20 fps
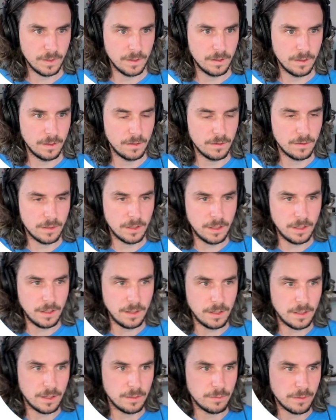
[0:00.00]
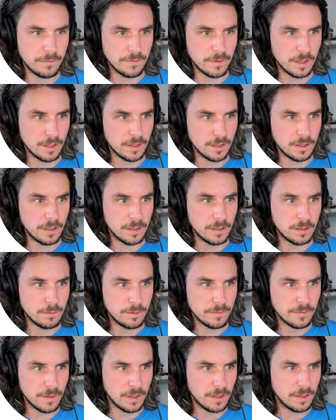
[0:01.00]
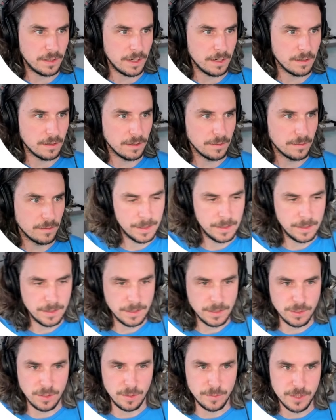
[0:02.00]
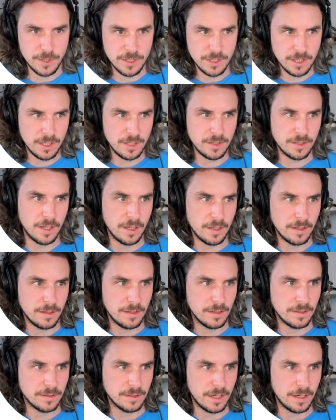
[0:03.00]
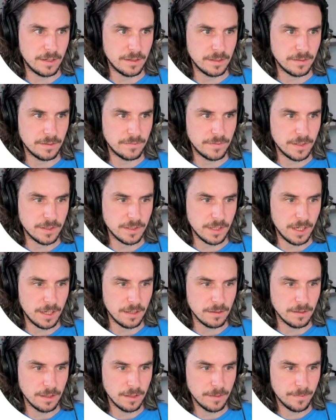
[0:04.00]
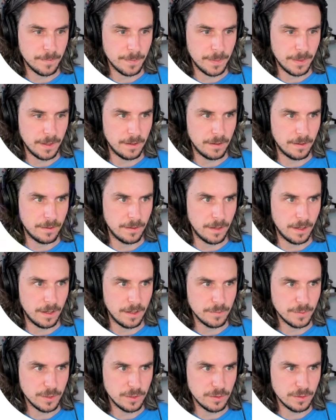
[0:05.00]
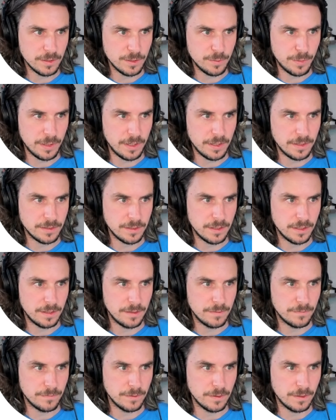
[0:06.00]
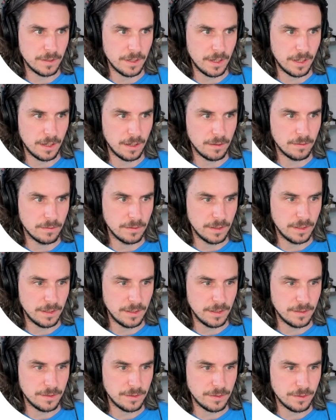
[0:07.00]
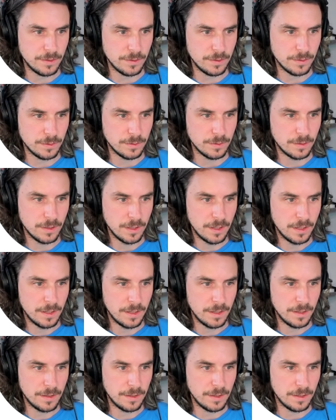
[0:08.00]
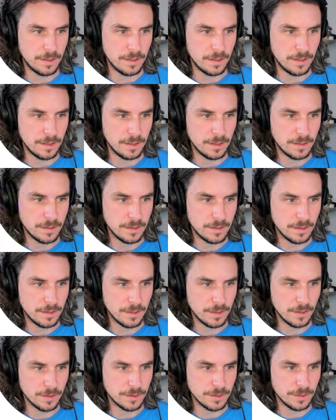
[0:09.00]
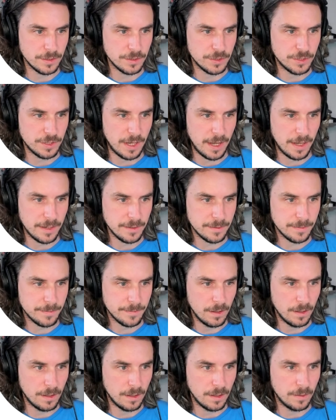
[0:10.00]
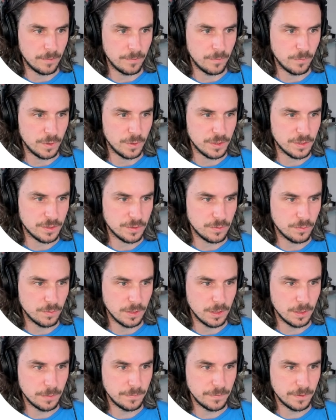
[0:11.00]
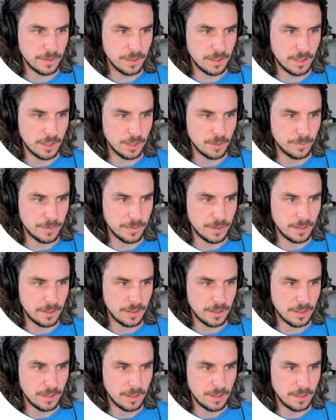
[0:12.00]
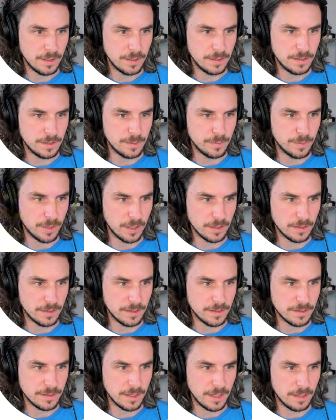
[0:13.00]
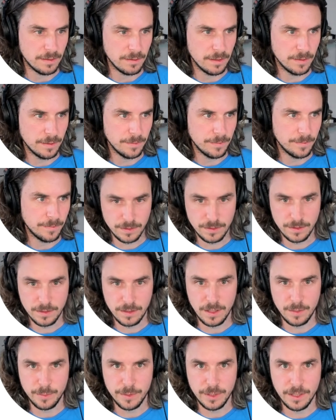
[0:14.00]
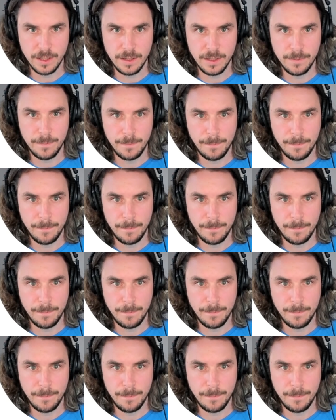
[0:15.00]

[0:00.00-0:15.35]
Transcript: Okay, we've got an error. So I'm just going to take the entirety of this error and I'm going to paste it for now into the Cursor chat, which will hopefully help me debug this error. Copy that,